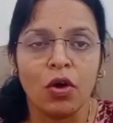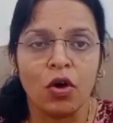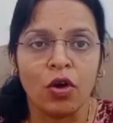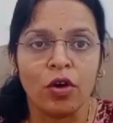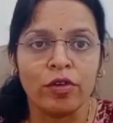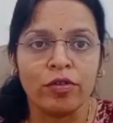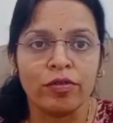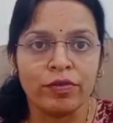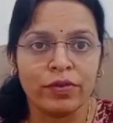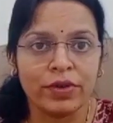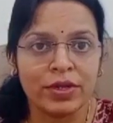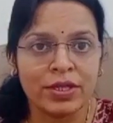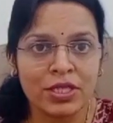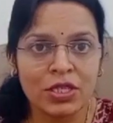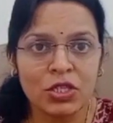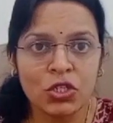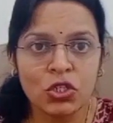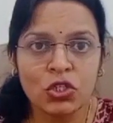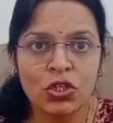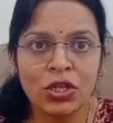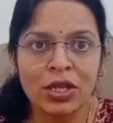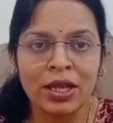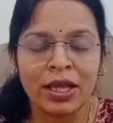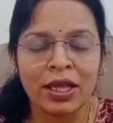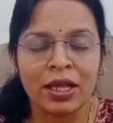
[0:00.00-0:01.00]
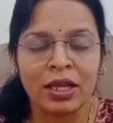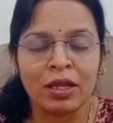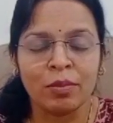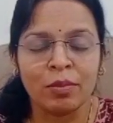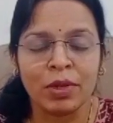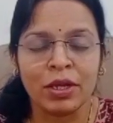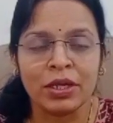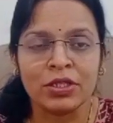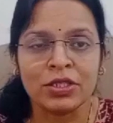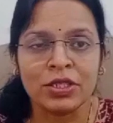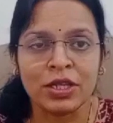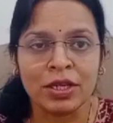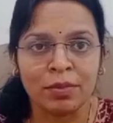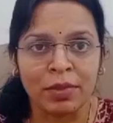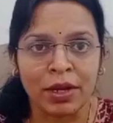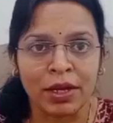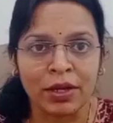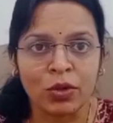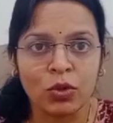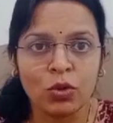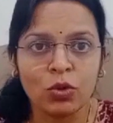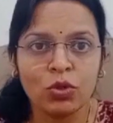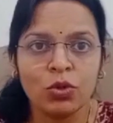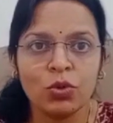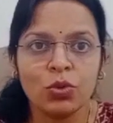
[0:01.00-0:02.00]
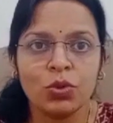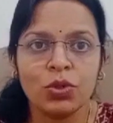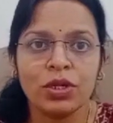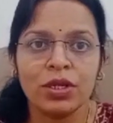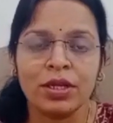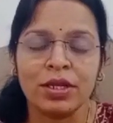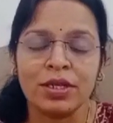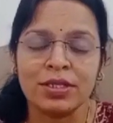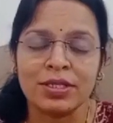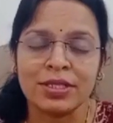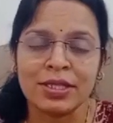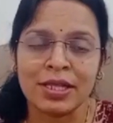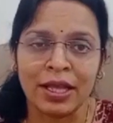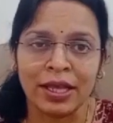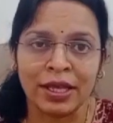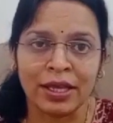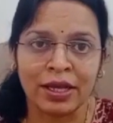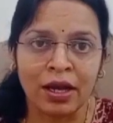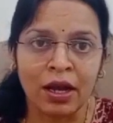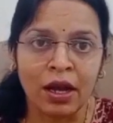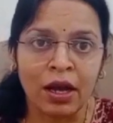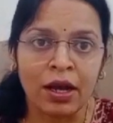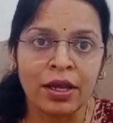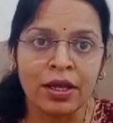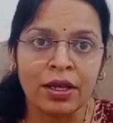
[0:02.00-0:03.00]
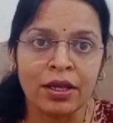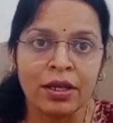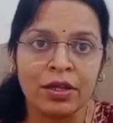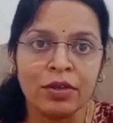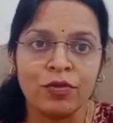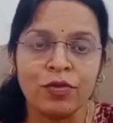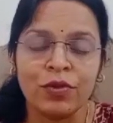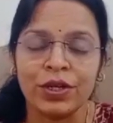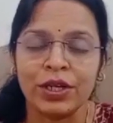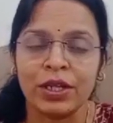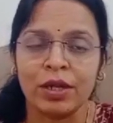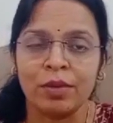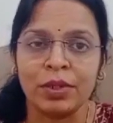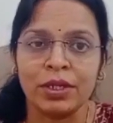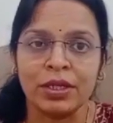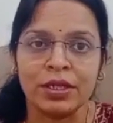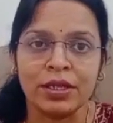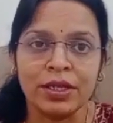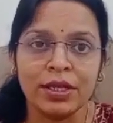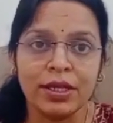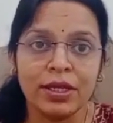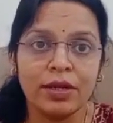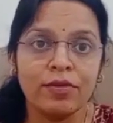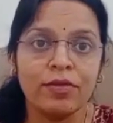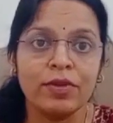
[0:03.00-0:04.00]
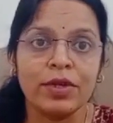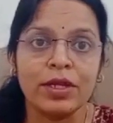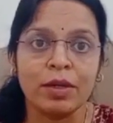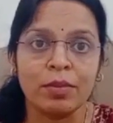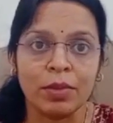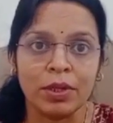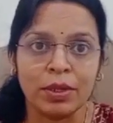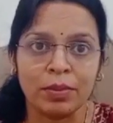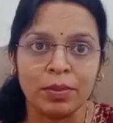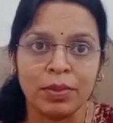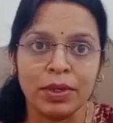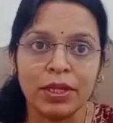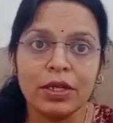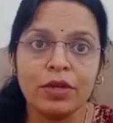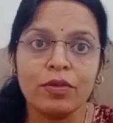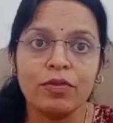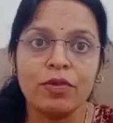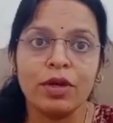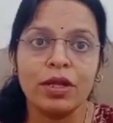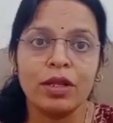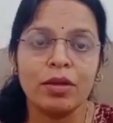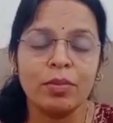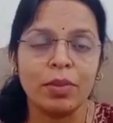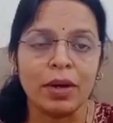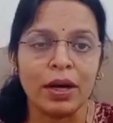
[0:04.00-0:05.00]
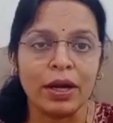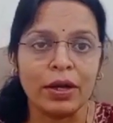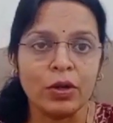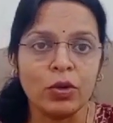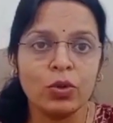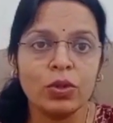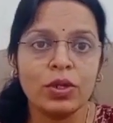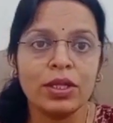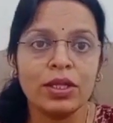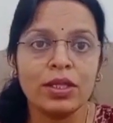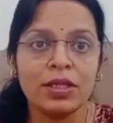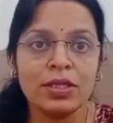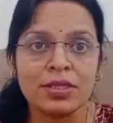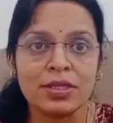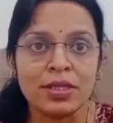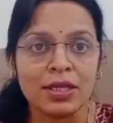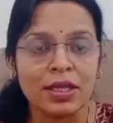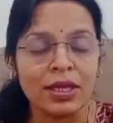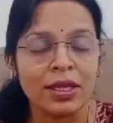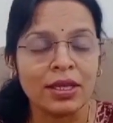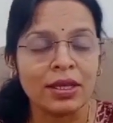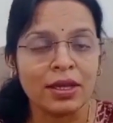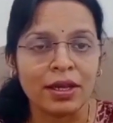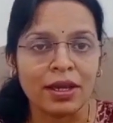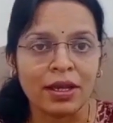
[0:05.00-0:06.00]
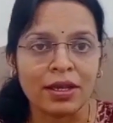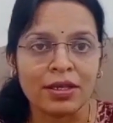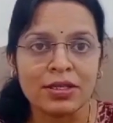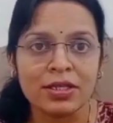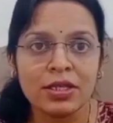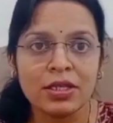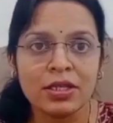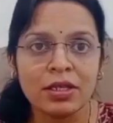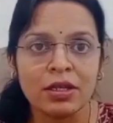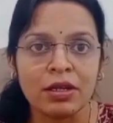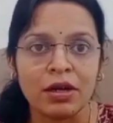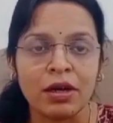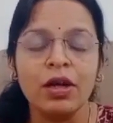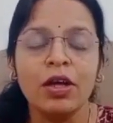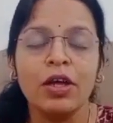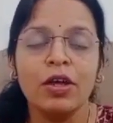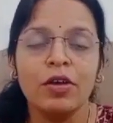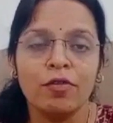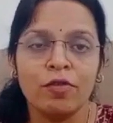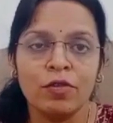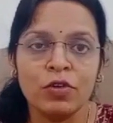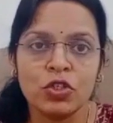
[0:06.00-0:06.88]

of essential elements and micronutrients like iron, vitamin D, vitamin B12, biotin, zinc, etc.,